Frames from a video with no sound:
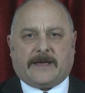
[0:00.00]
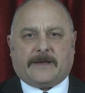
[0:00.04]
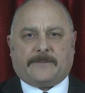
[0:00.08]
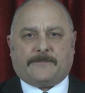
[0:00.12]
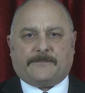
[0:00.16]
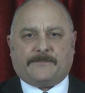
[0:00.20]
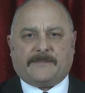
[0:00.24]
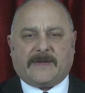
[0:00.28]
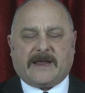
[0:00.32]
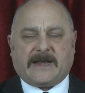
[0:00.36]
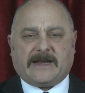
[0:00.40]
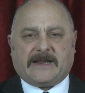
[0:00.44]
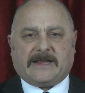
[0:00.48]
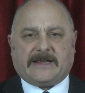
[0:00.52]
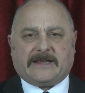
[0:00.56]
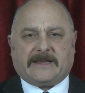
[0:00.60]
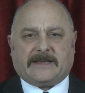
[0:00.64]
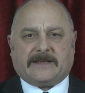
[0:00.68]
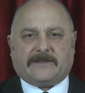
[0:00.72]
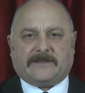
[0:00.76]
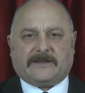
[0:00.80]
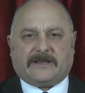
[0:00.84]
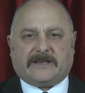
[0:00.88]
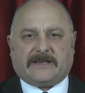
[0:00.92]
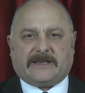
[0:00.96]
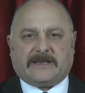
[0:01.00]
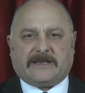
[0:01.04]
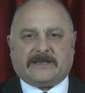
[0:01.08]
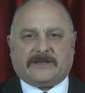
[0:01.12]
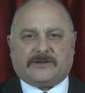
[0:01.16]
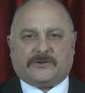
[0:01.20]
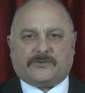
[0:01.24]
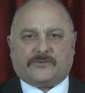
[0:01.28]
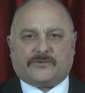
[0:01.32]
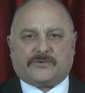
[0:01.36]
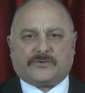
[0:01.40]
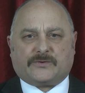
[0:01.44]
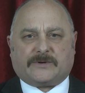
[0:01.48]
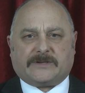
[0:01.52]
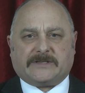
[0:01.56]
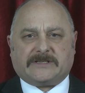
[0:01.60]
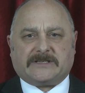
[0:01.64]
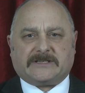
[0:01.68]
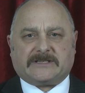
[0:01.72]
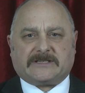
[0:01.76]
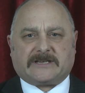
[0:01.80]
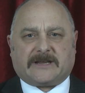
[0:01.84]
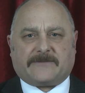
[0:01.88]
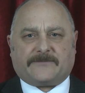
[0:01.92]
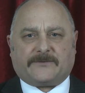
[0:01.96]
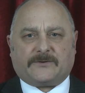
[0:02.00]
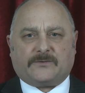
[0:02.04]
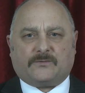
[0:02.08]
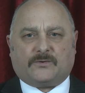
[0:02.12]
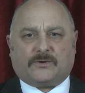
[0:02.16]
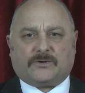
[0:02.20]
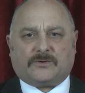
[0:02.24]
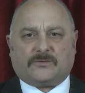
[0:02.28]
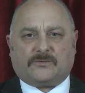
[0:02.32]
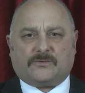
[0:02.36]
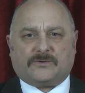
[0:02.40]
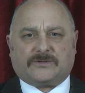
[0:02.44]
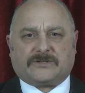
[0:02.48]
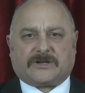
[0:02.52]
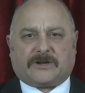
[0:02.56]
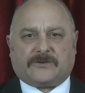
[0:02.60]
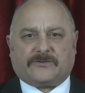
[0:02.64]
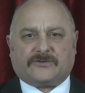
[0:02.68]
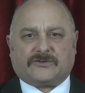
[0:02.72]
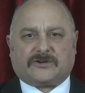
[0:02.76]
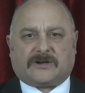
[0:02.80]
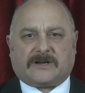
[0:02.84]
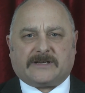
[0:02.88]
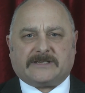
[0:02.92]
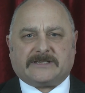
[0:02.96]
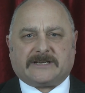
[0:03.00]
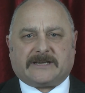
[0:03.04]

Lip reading: many in the EU27 would also try